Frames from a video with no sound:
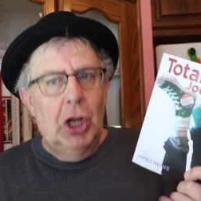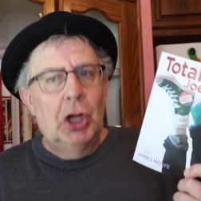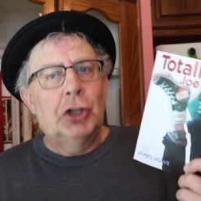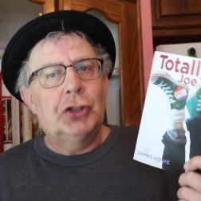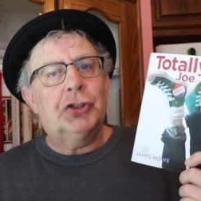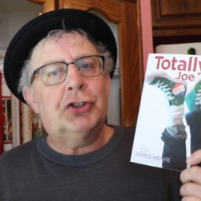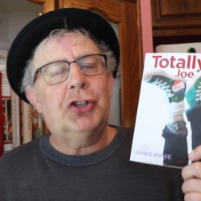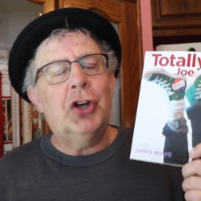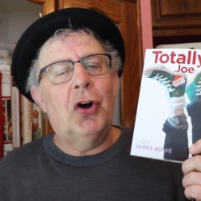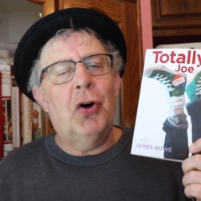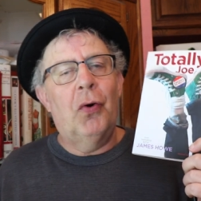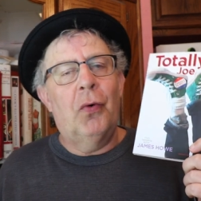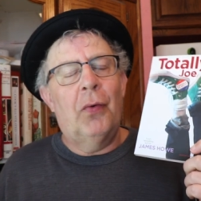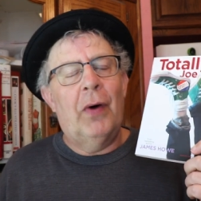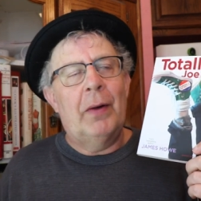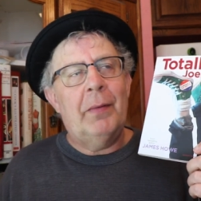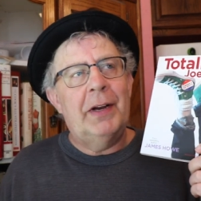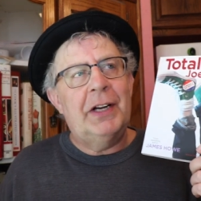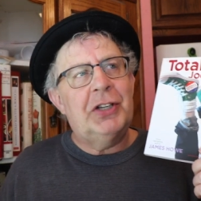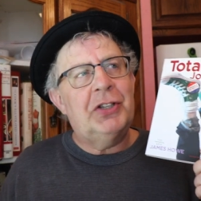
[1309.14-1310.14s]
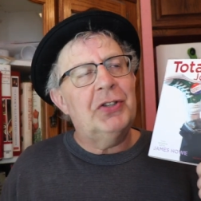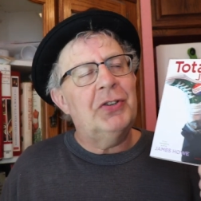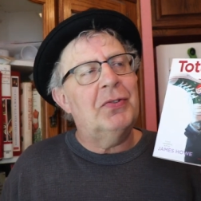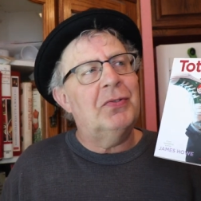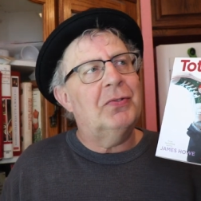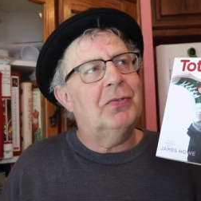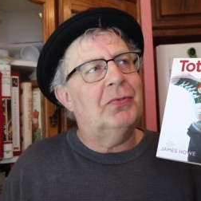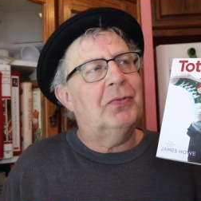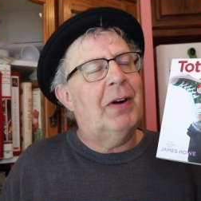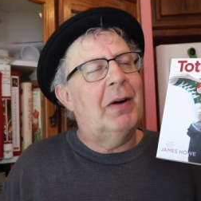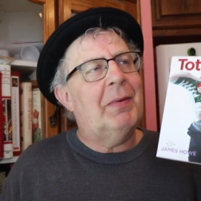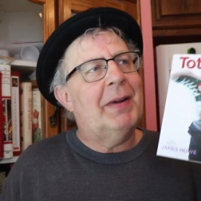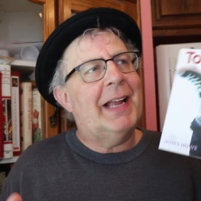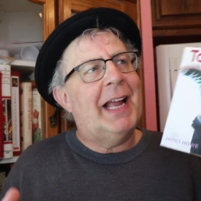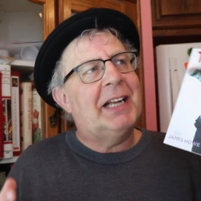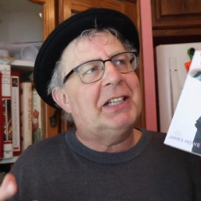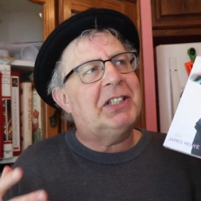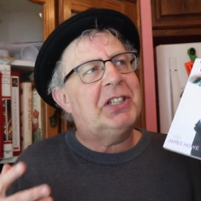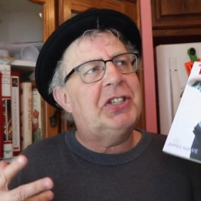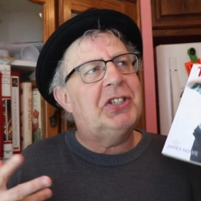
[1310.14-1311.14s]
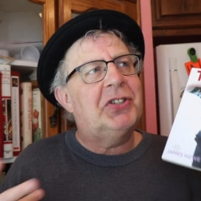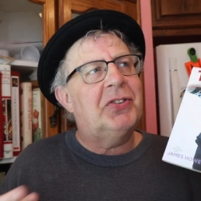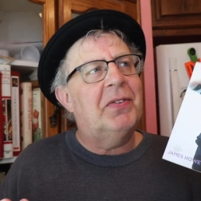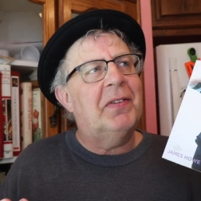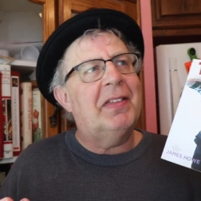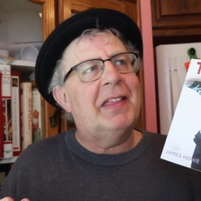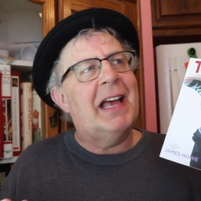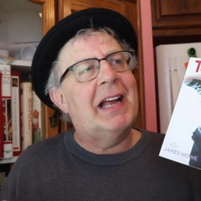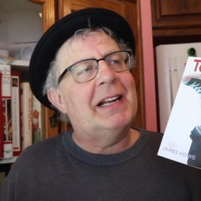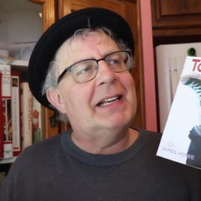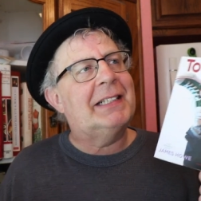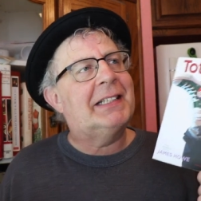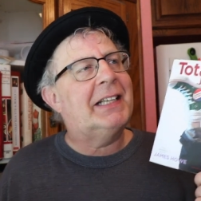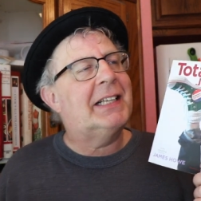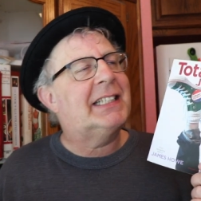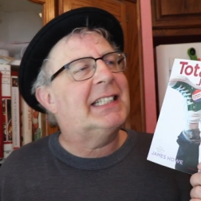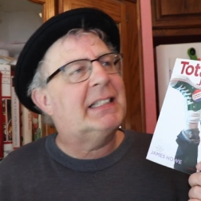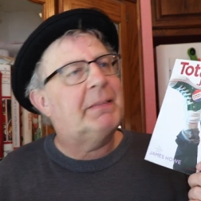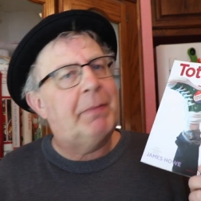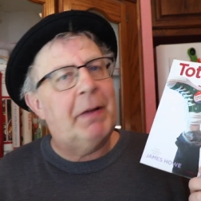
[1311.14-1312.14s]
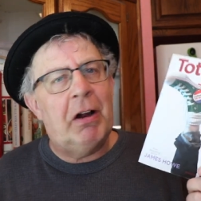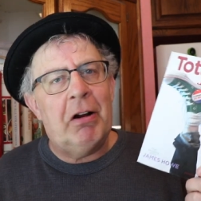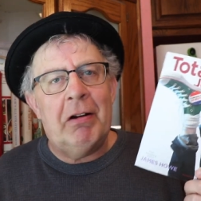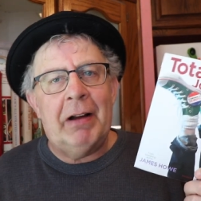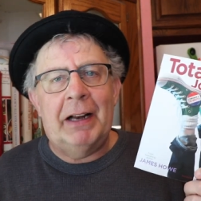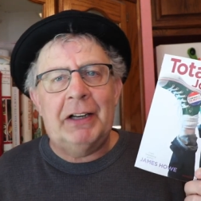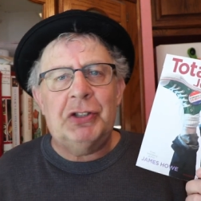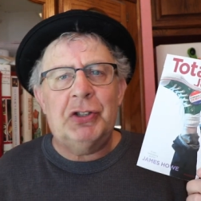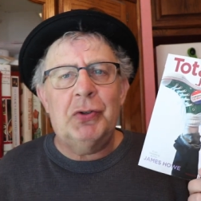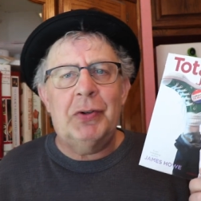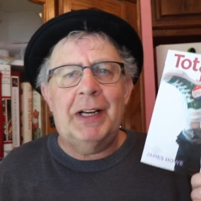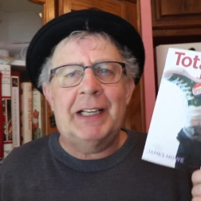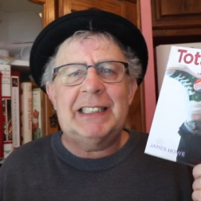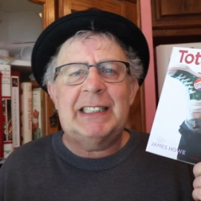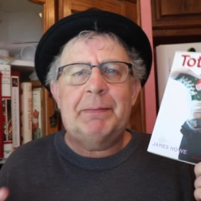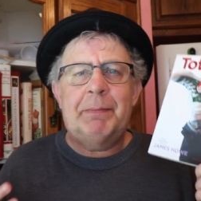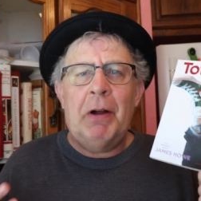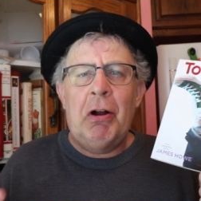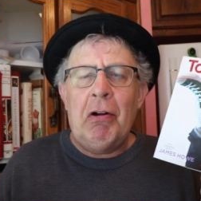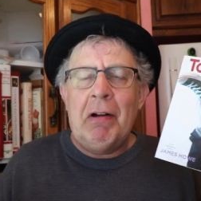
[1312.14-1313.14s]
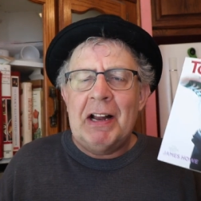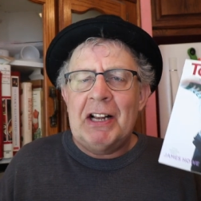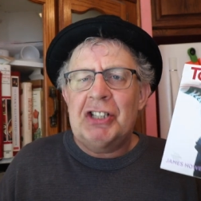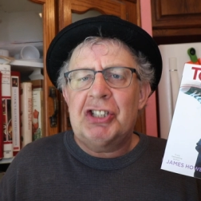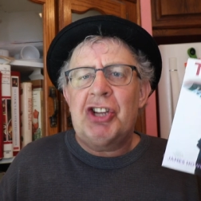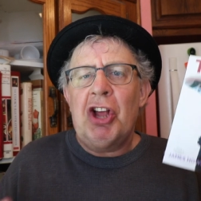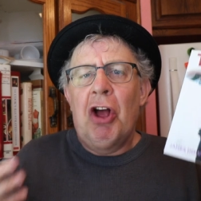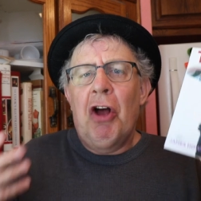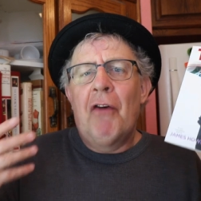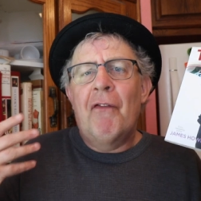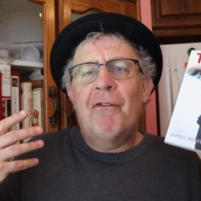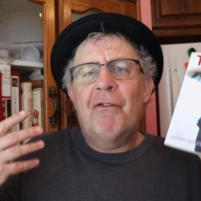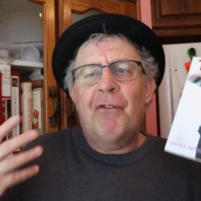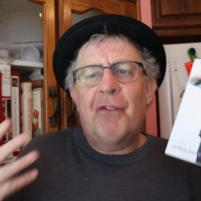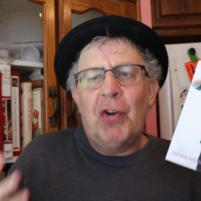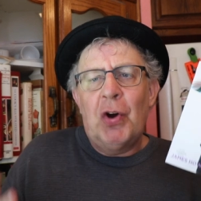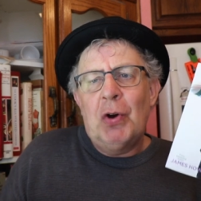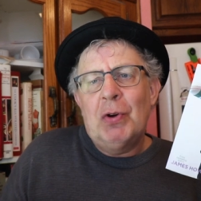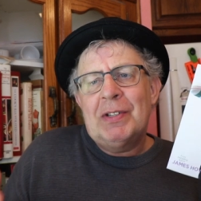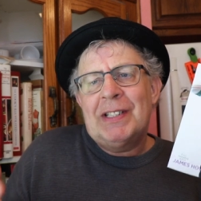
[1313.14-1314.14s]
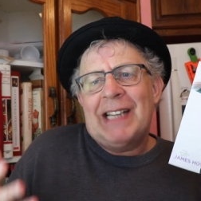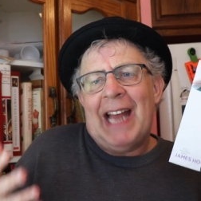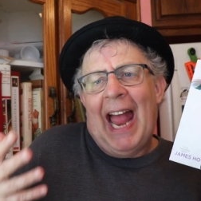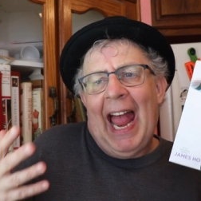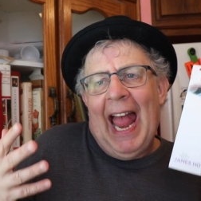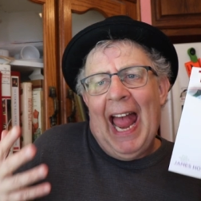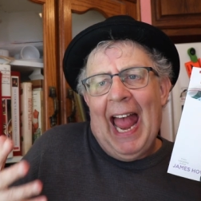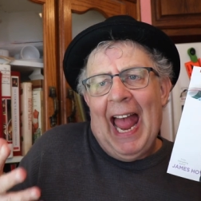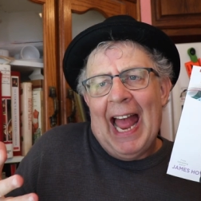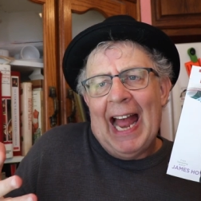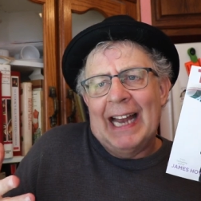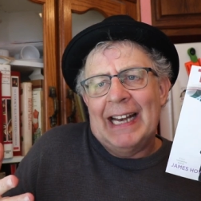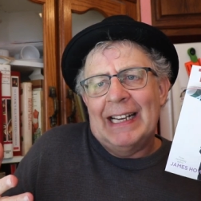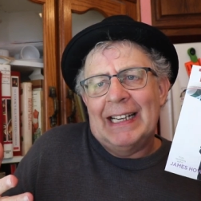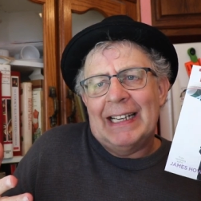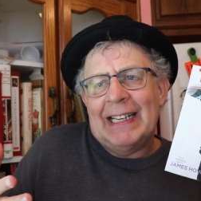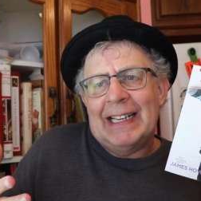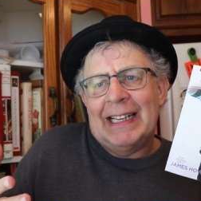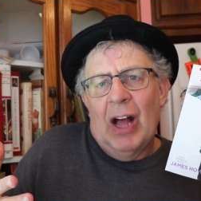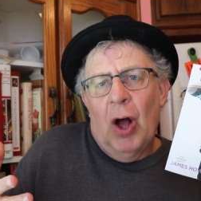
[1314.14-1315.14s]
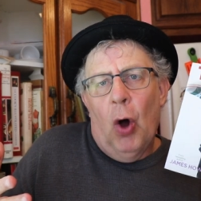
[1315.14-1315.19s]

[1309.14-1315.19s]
So what we get to do then is to experience firsthand